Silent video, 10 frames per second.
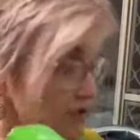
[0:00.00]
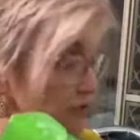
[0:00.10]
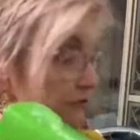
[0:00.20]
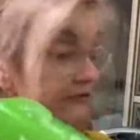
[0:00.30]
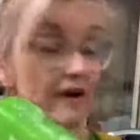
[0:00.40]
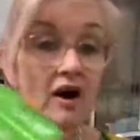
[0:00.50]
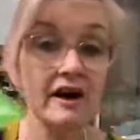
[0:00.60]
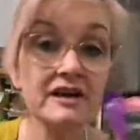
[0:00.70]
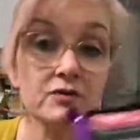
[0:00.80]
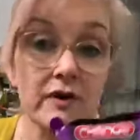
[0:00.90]
you will
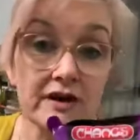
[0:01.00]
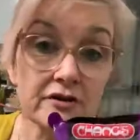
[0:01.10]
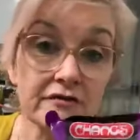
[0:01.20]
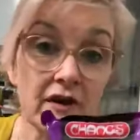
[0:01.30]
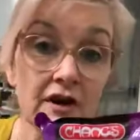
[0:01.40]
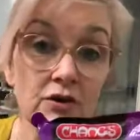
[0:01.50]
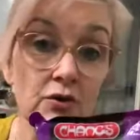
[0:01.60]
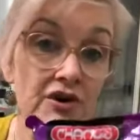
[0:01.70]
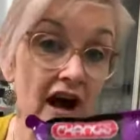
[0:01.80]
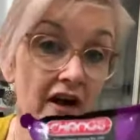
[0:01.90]
find where you find all
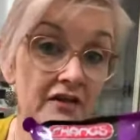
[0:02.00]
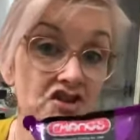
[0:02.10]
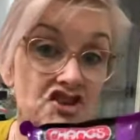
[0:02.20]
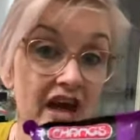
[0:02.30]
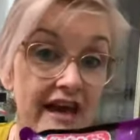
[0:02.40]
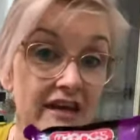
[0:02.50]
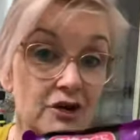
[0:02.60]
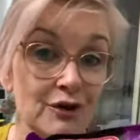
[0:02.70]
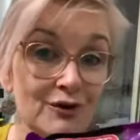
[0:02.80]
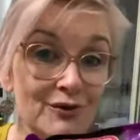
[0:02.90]
your other Chang
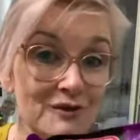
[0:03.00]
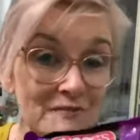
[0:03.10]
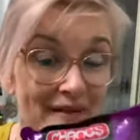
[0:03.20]
noodles,